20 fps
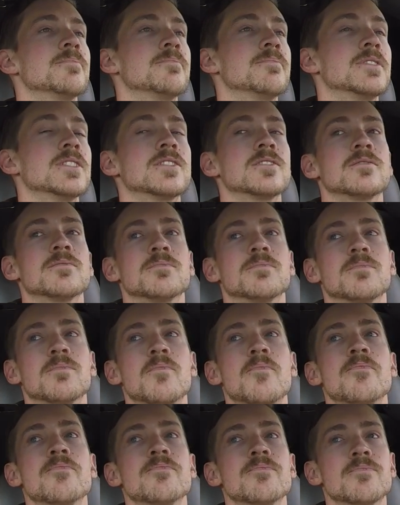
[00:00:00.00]
just
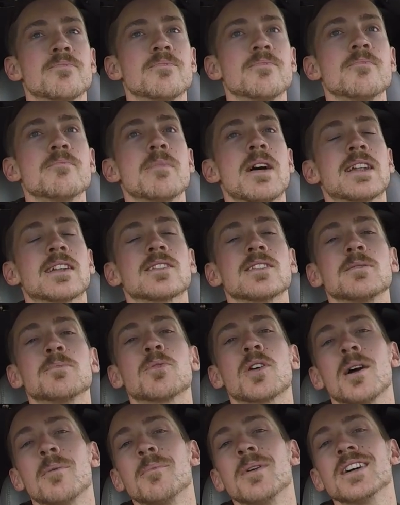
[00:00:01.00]
mentally
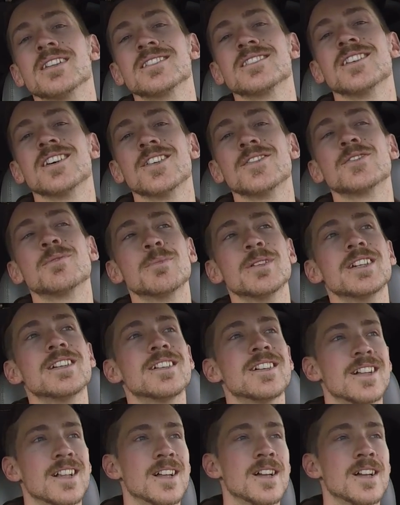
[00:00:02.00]
prep myself to be